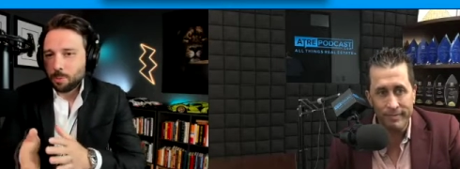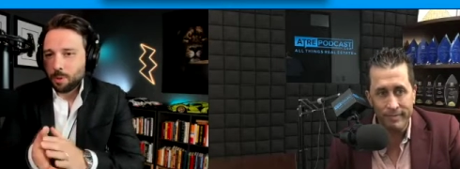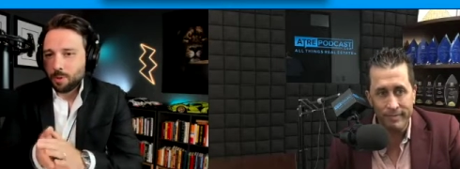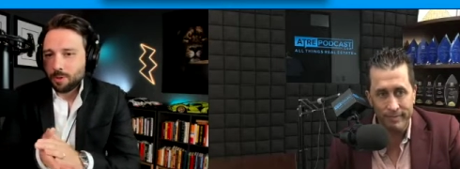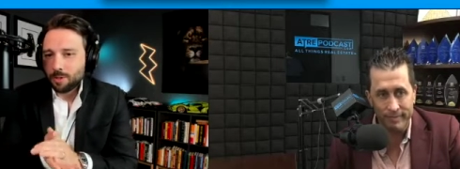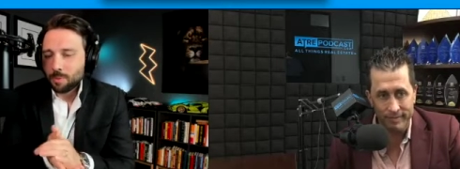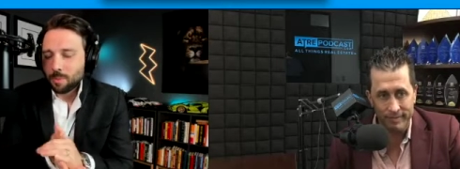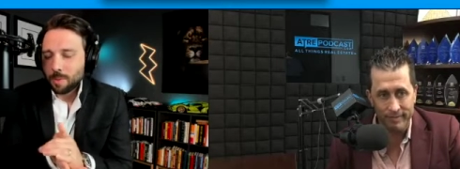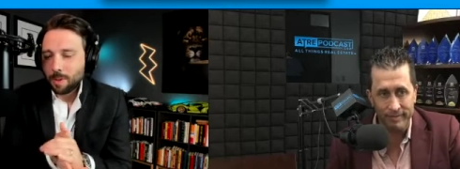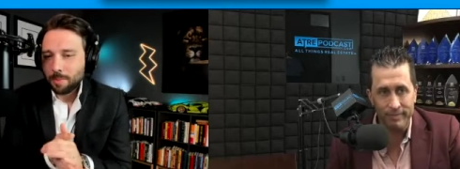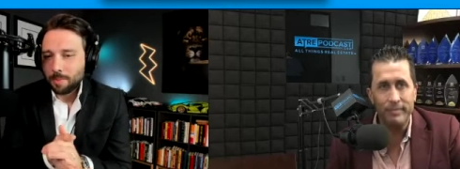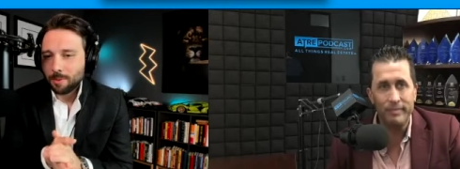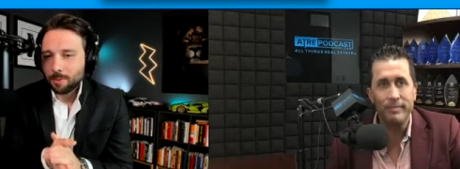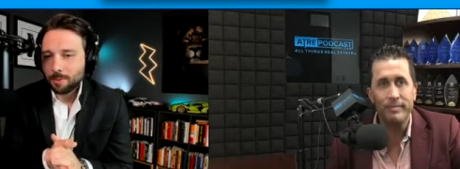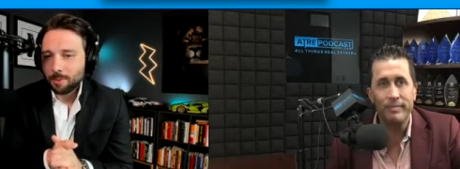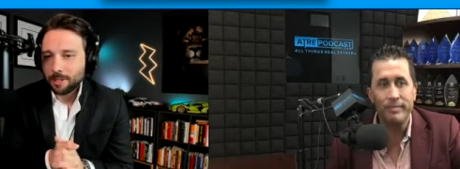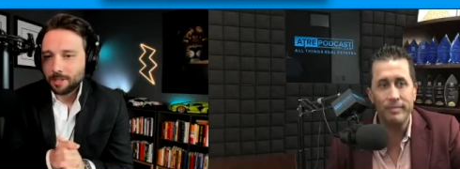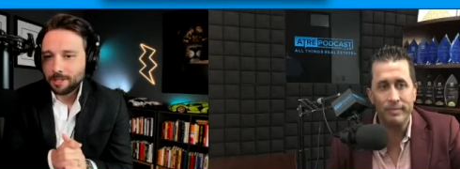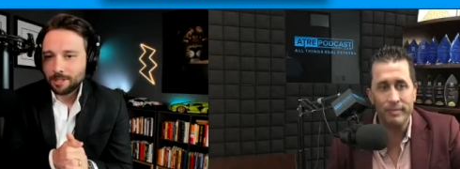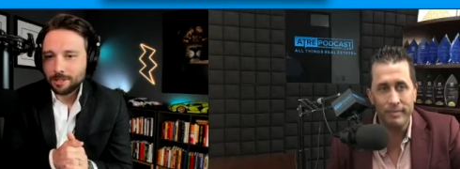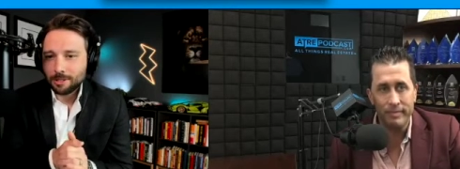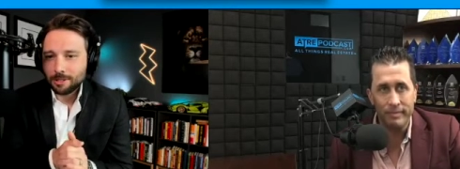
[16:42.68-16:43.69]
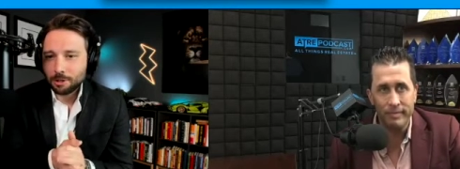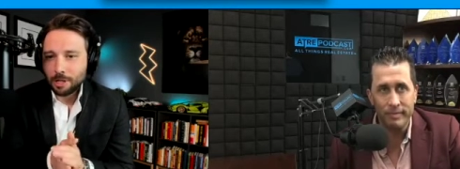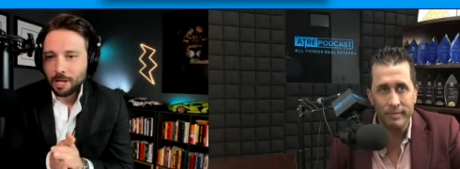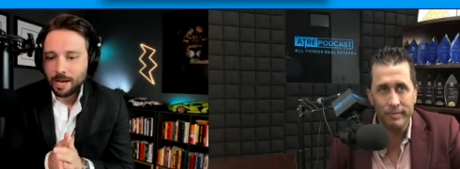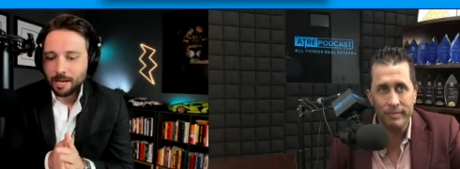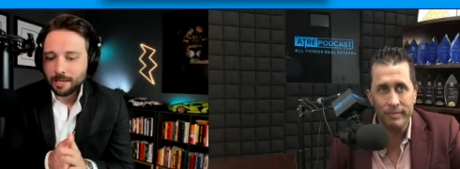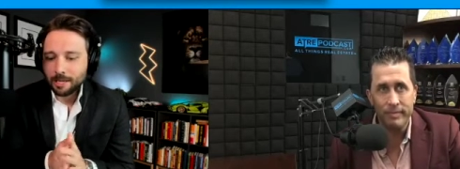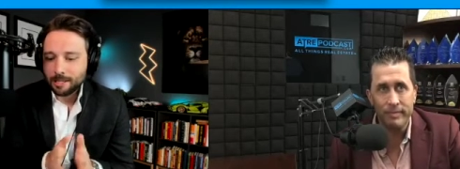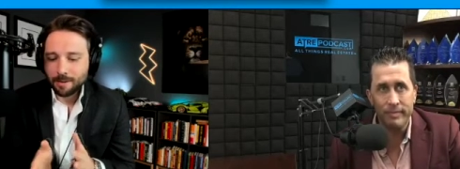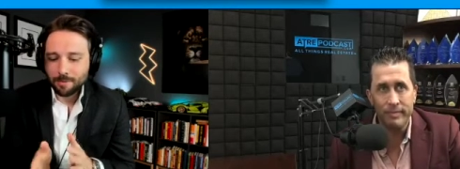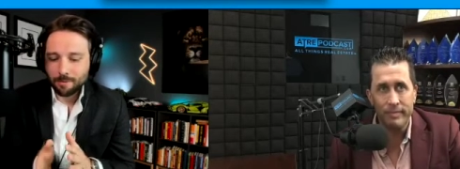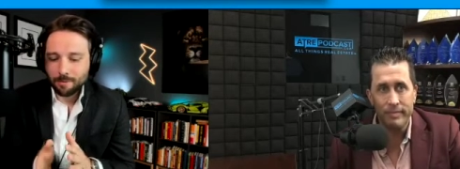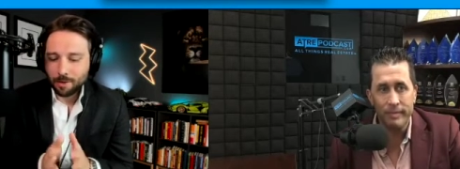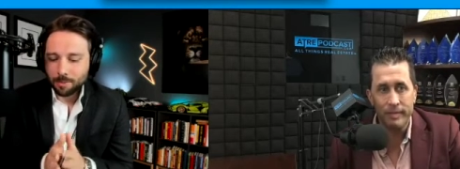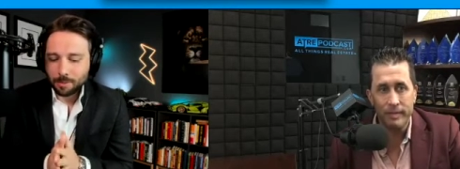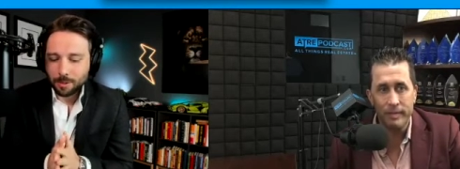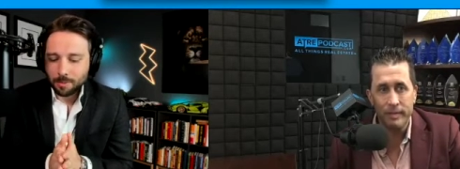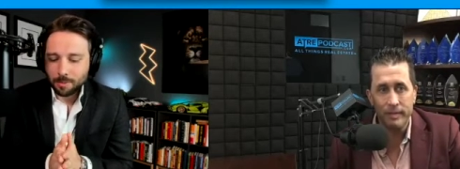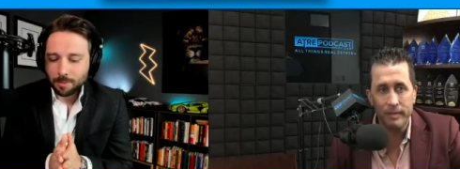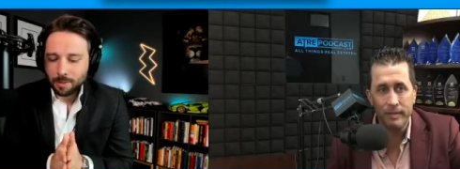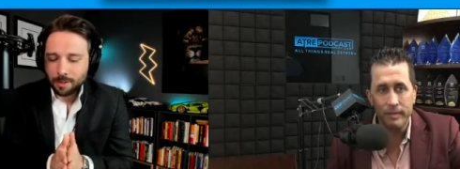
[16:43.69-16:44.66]
Speaker 1: This might be released in July timeframe,
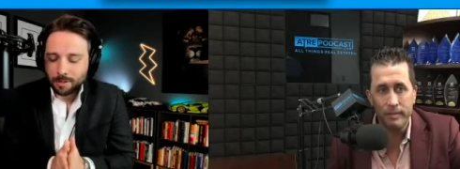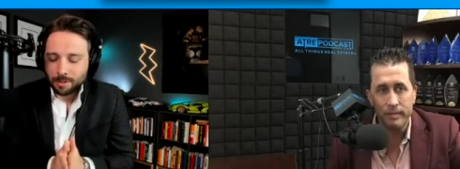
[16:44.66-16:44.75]
something along